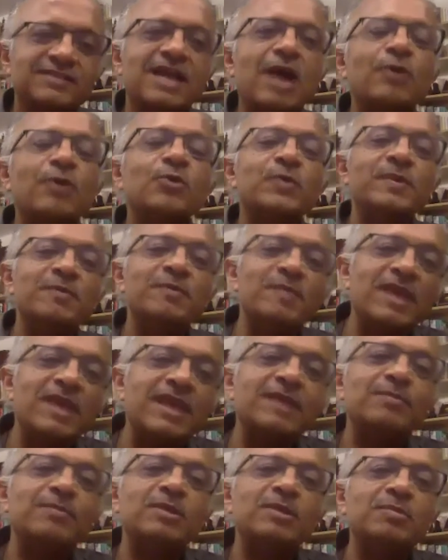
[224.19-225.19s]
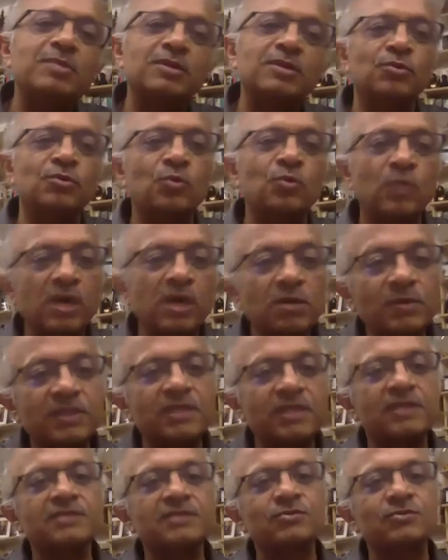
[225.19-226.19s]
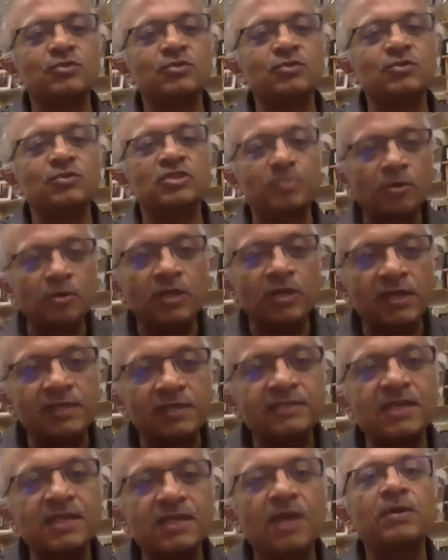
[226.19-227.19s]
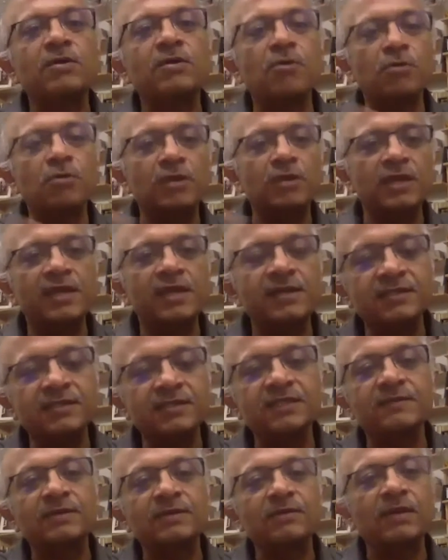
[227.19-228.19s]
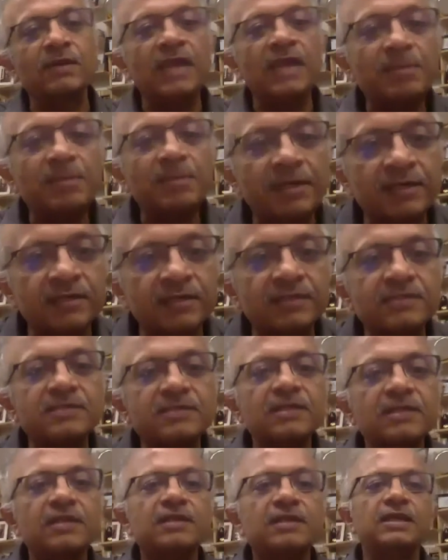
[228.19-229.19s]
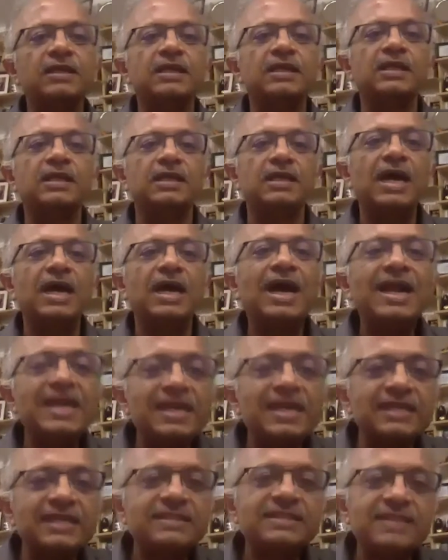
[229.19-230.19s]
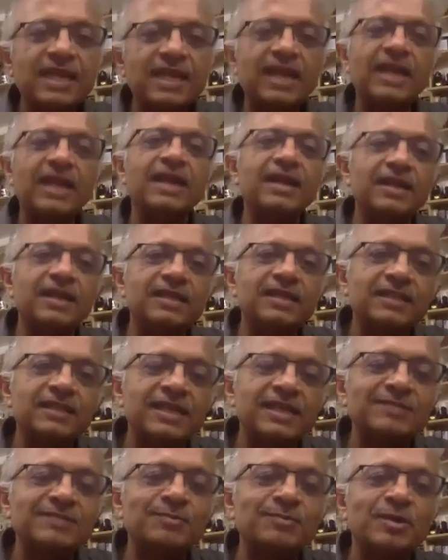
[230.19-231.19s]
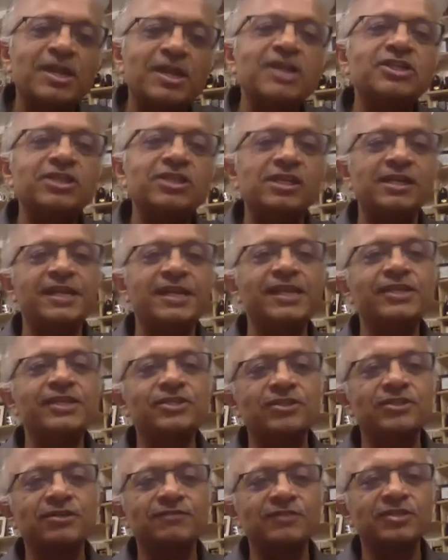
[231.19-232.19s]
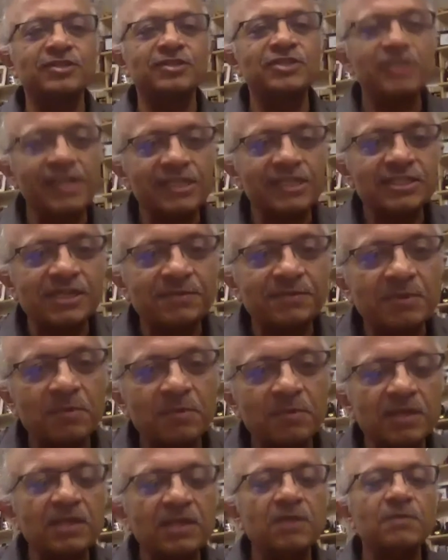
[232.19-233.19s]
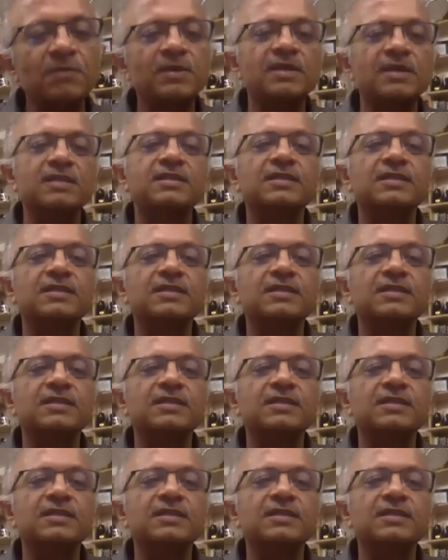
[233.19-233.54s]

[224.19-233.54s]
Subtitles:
How do we make people who work with us, who support us, our co-creators, our collaborators, understand the exponential nature of the change that we're working with,